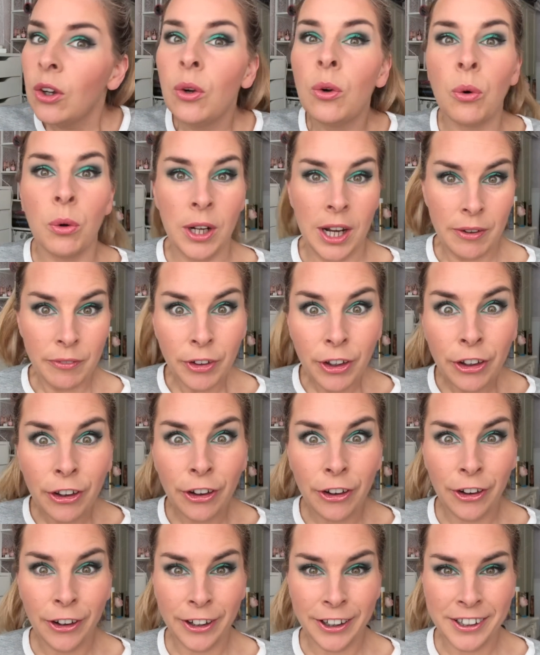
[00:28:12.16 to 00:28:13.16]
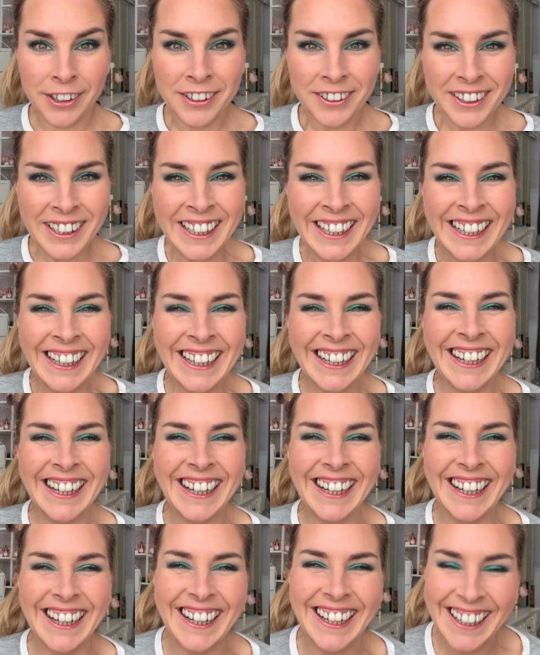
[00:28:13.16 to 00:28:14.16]
go and have a gherkin.
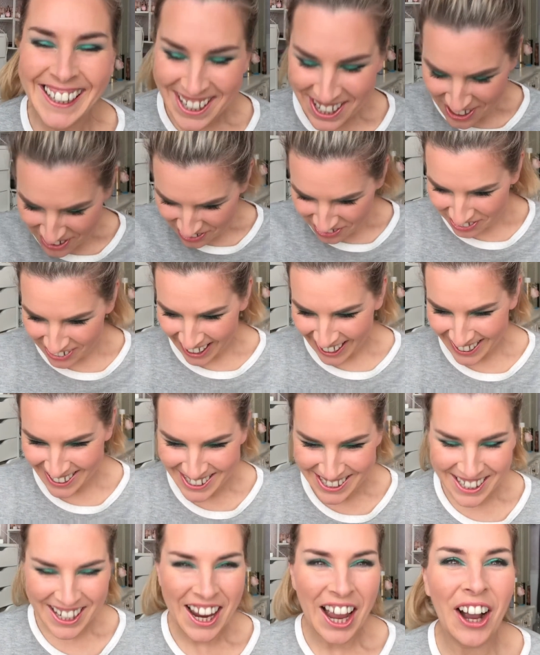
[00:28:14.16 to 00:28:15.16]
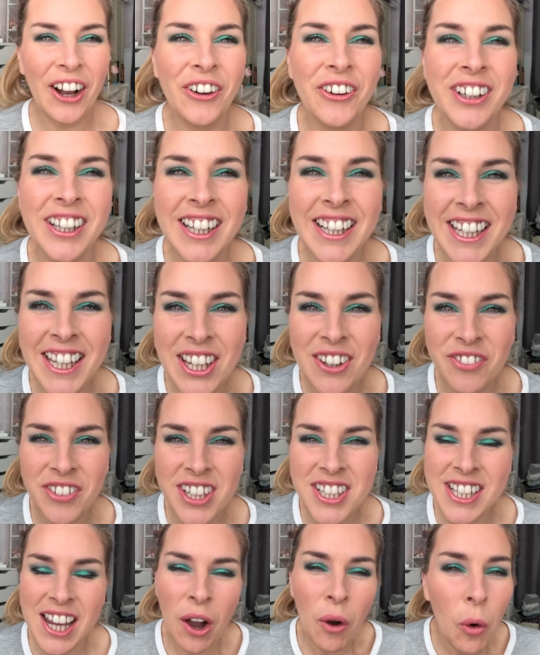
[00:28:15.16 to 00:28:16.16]
Right, I'm going to leave
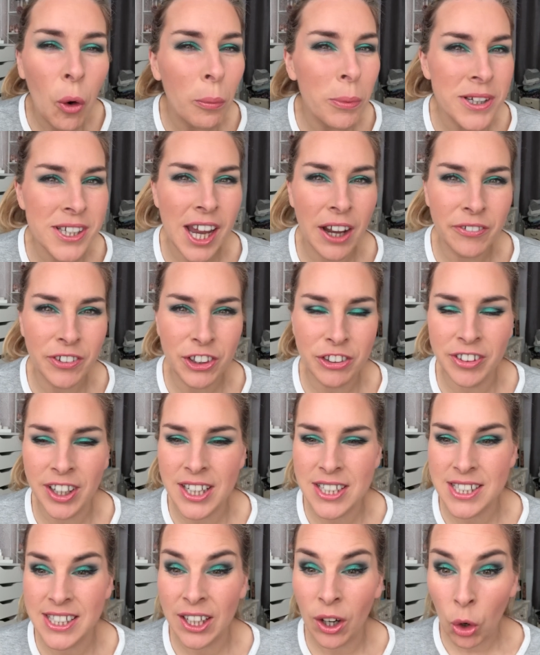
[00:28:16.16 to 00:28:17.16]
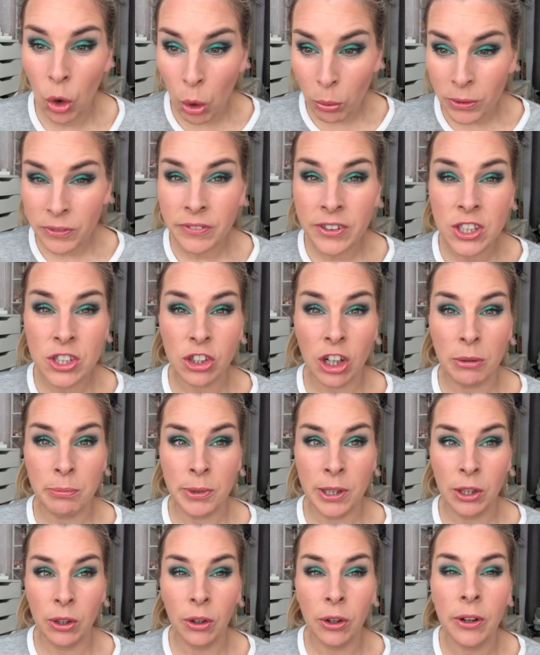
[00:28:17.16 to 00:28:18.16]
you. I hope you have a great day. I hope you've enjoyed
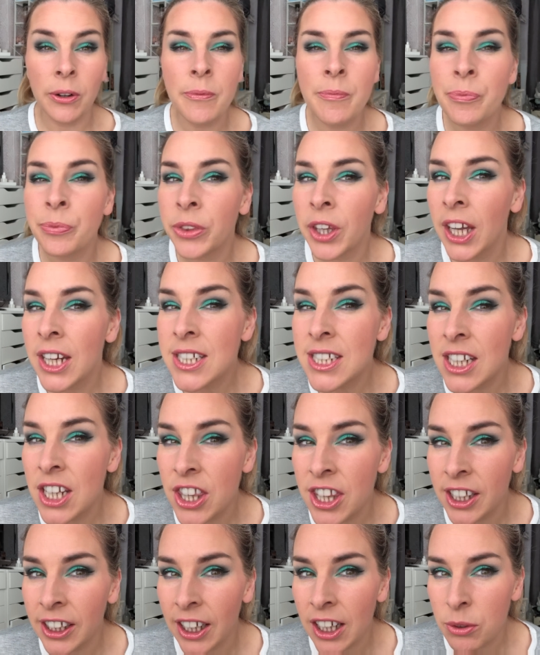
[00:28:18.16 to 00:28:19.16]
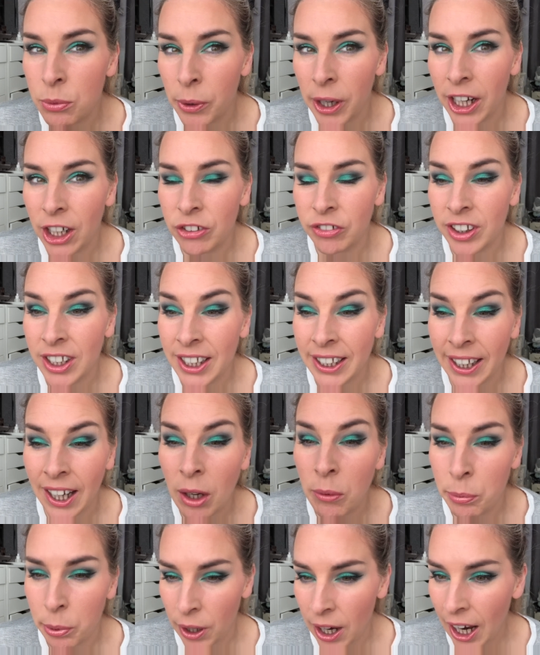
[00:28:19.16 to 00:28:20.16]
my look. Didn't think I'd wear green
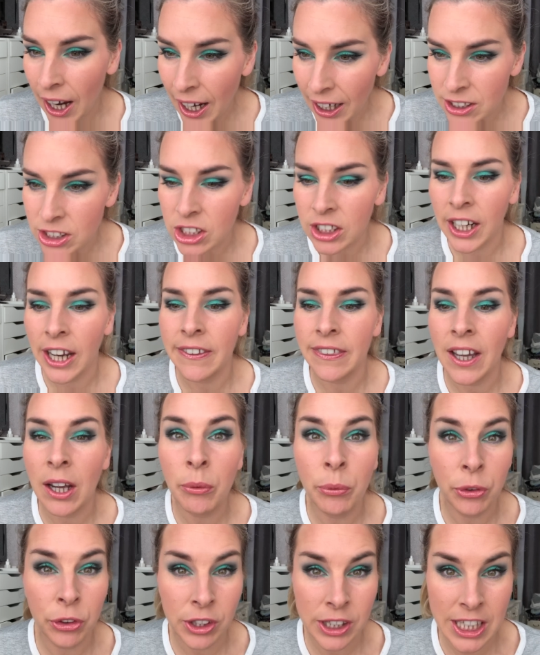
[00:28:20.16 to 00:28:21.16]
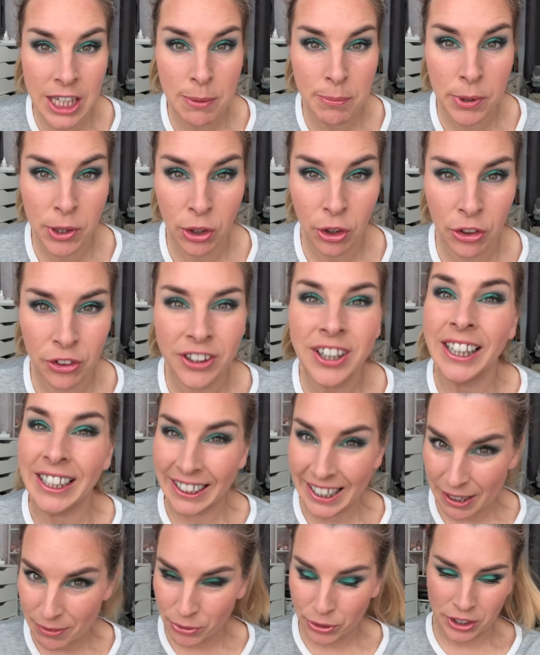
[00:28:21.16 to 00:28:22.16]
again, but I actually like that. I'm going to keep it on.
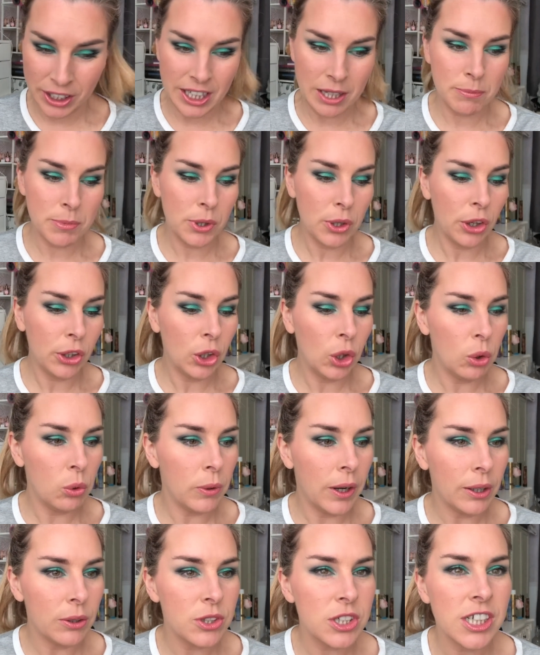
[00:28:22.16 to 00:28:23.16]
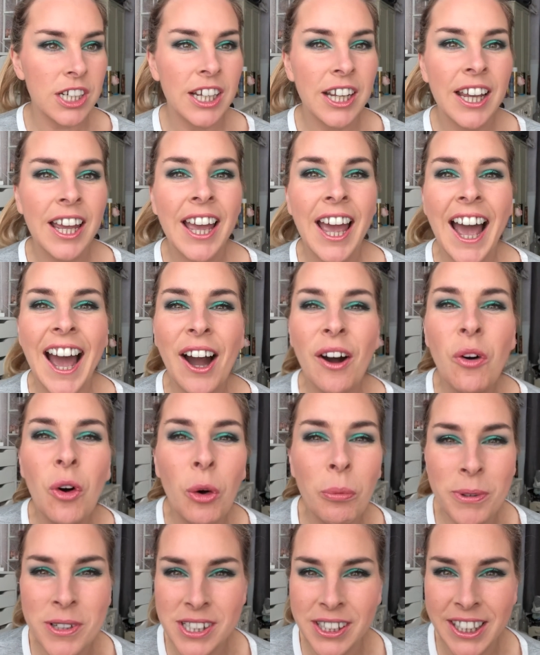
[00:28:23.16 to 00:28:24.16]
I'm going to keep it on and go out. I
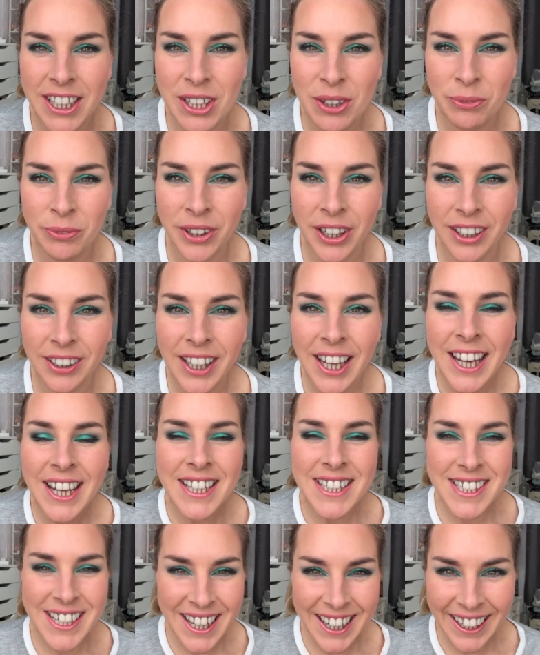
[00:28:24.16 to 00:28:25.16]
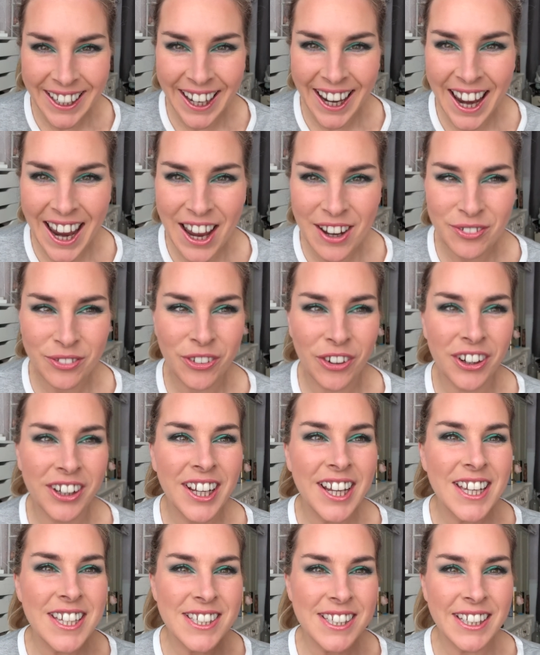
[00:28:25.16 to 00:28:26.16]
hope you are keeping well. Take care,
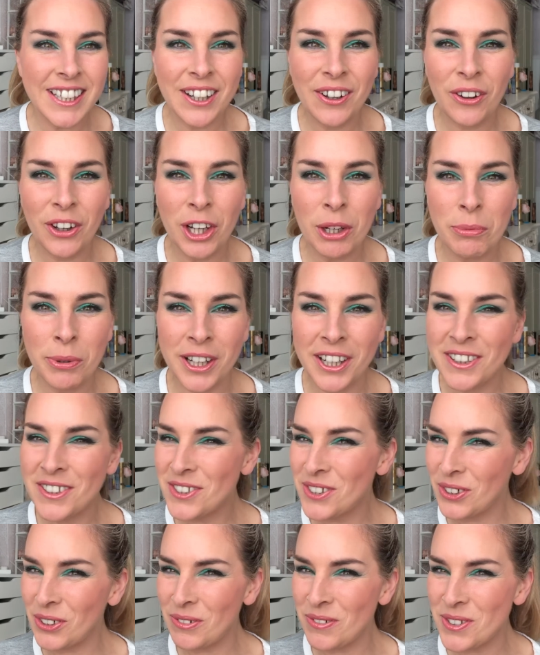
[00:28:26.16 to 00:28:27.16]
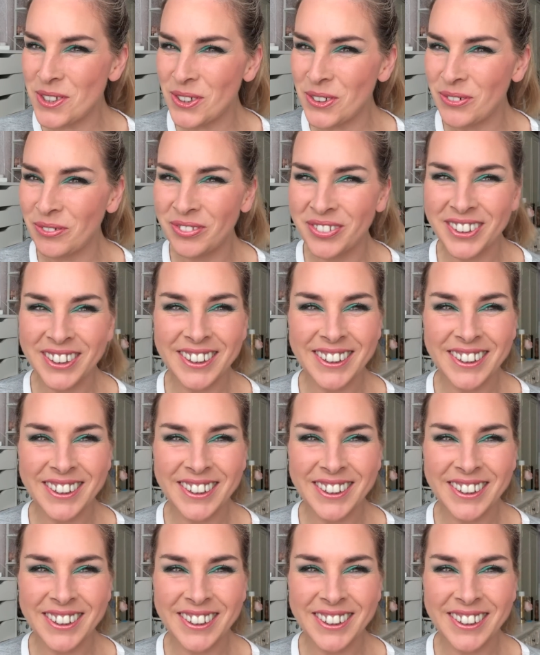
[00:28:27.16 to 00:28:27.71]
everyone. See you on a bit. Zoom, zoom.